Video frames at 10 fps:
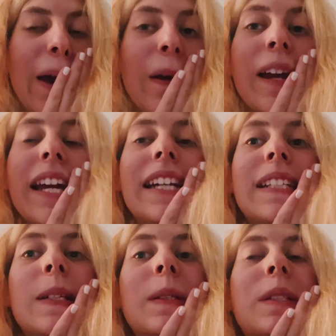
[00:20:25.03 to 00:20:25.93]
okay
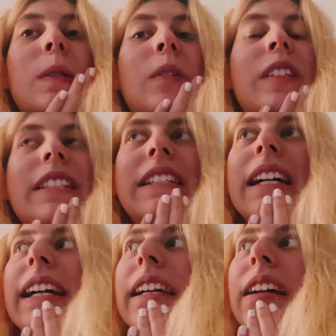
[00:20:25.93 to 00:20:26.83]
so it's currently
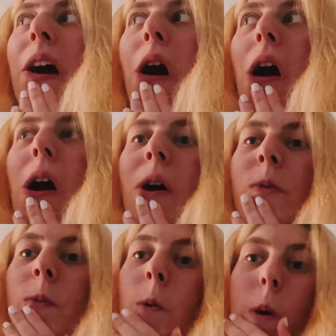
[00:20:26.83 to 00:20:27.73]
like
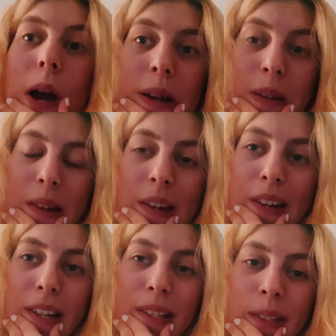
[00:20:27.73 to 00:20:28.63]
half one
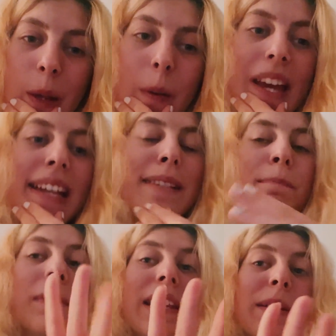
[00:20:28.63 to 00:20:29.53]
so it has
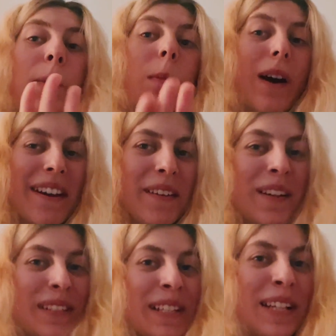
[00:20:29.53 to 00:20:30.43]
been a
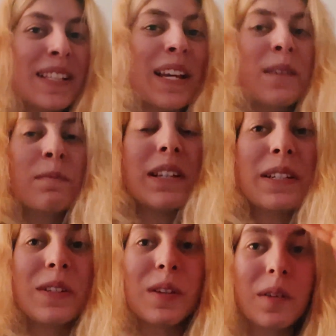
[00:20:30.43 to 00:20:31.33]
while since i
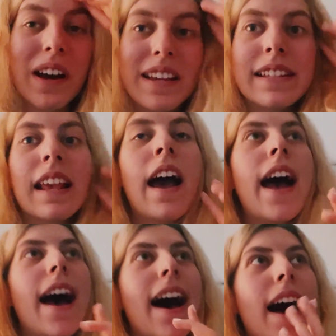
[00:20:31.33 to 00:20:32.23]
updated you guys
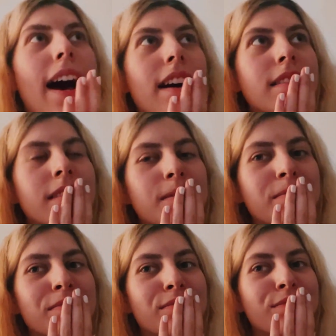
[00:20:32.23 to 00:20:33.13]
and
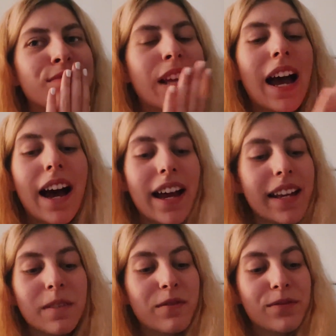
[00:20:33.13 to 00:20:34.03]
i
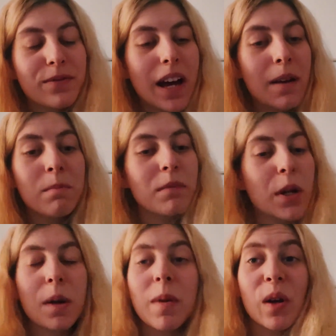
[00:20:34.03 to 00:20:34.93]
have i'm
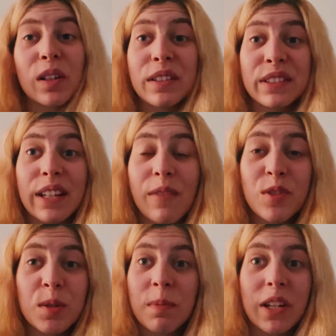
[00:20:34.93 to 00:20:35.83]
gonna be honest i've
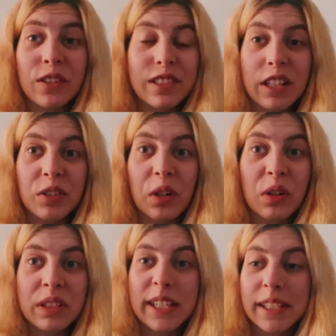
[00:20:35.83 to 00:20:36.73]
just been on tiktok
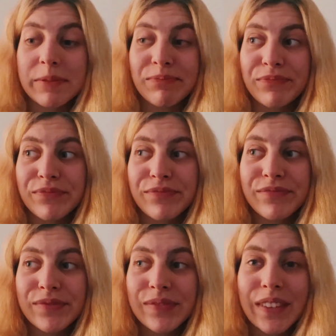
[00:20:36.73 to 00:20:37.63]
all day
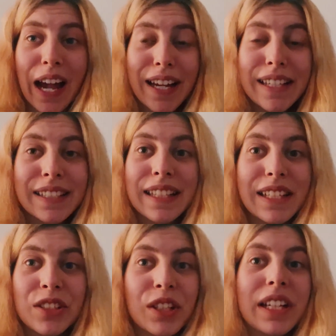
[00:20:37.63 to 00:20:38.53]
that is
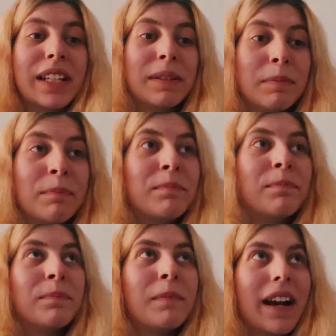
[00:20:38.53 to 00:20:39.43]
literally
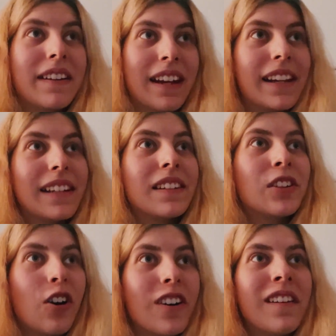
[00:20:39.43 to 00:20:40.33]
my day
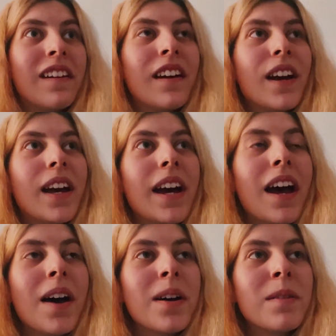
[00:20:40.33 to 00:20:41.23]
gone
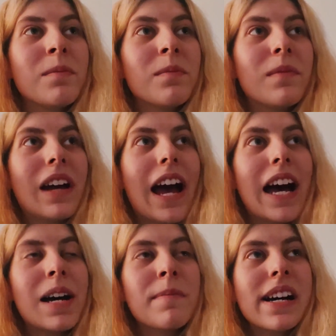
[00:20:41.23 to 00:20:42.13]
um
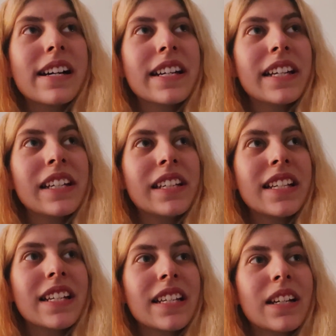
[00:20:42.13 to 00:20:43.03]
am i
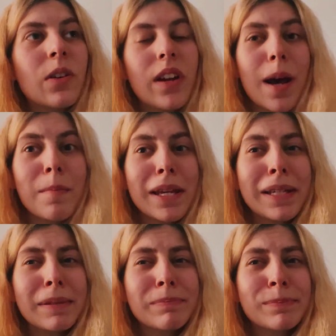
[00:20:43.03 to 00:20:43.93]

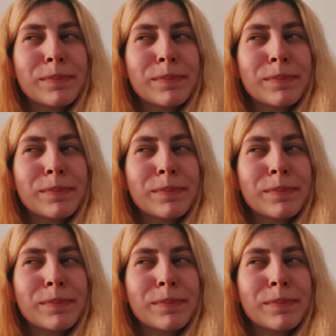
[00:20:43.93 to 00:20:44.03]
unhappy